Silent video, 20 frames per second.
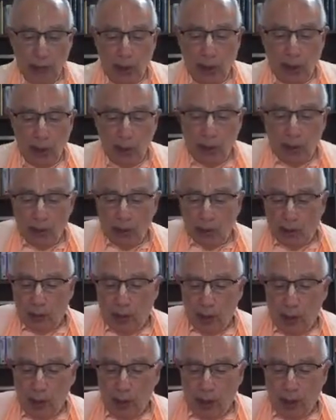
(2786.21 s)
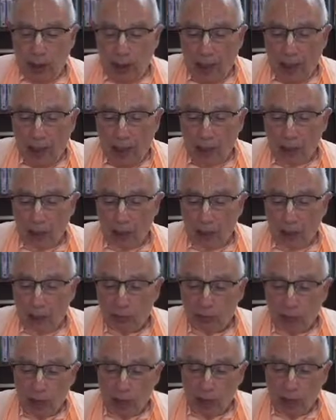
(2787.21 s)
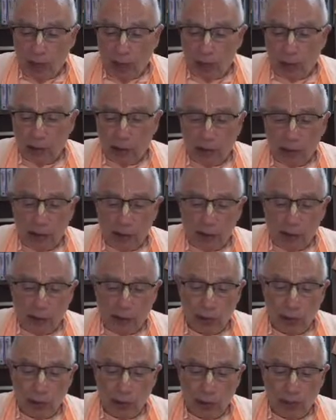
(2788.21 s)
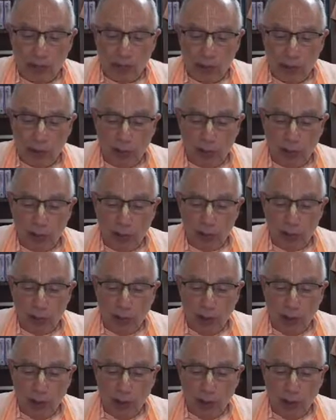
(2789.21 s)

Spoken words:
and her tongue hankers for the nectar of his soft lips.